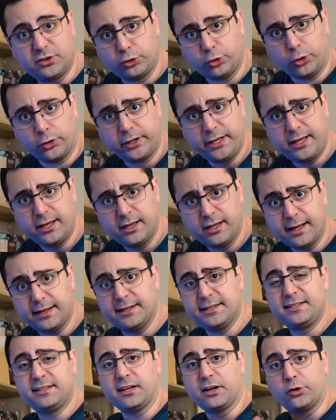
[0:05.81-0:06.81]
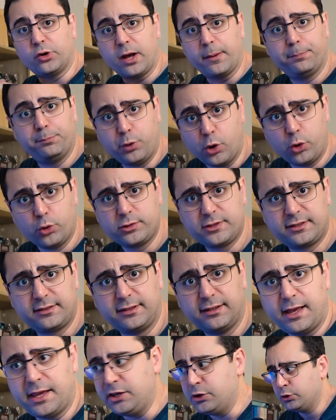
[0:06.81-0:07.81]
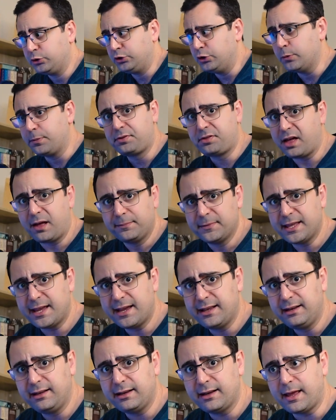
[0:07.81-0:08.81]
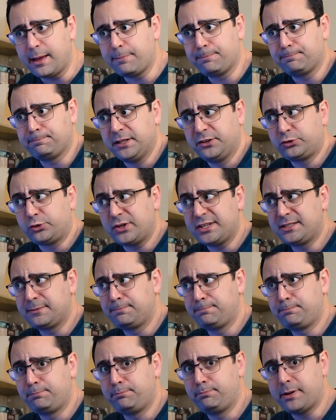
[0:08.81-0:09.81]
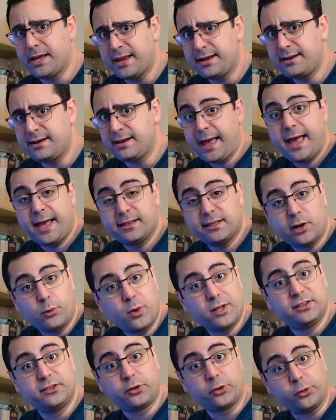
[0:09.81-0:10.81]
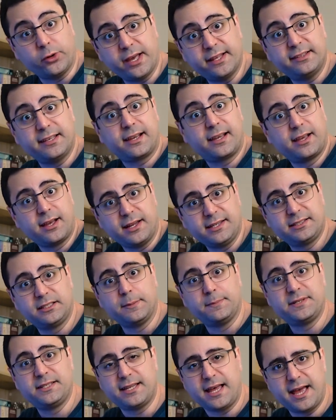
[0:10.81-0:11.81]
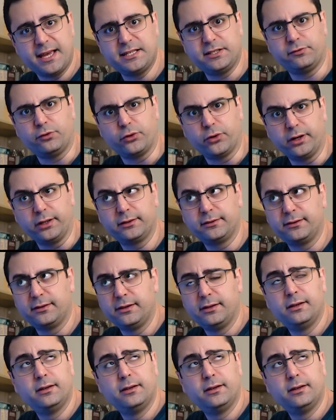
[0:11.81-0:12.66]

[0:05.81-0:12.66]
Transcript: story, an Instagram post, a YouTube thumbnail, a Pinterest pin, and I want to create a custom size for it.